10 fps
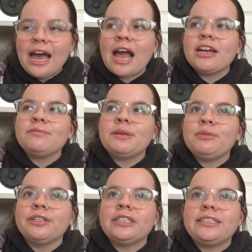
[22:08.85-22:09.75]
I
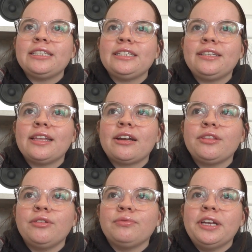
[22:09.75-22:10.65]
remember listening to that on
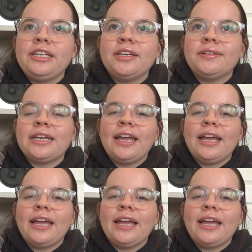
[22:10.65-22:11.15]
the radio and I